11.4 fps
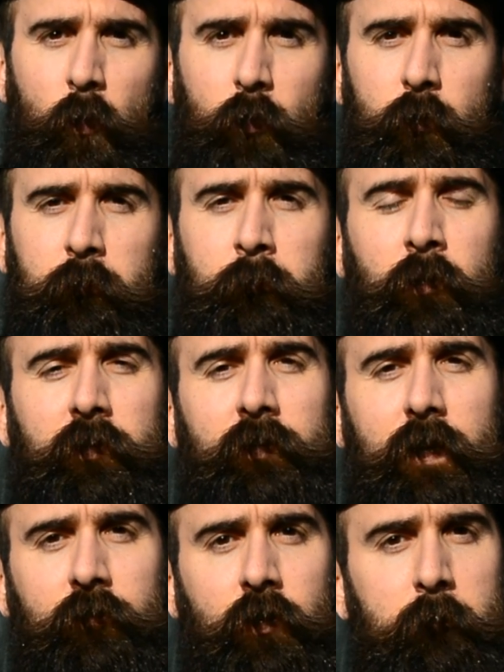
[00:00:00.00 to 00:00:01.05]
where you put
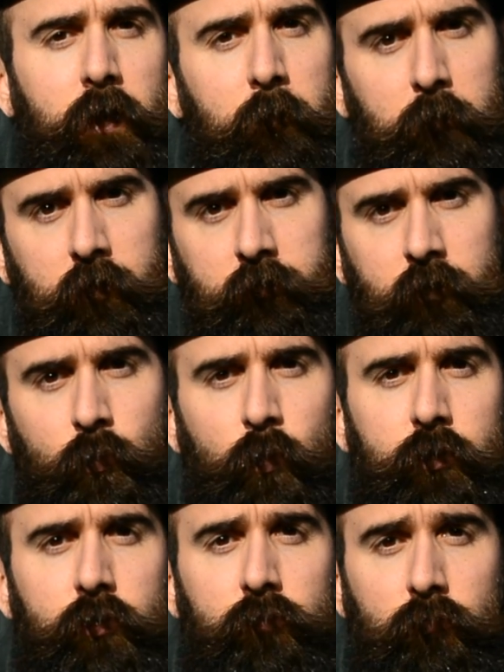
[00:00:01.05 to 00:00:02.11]
aside a certain amount of months that you want to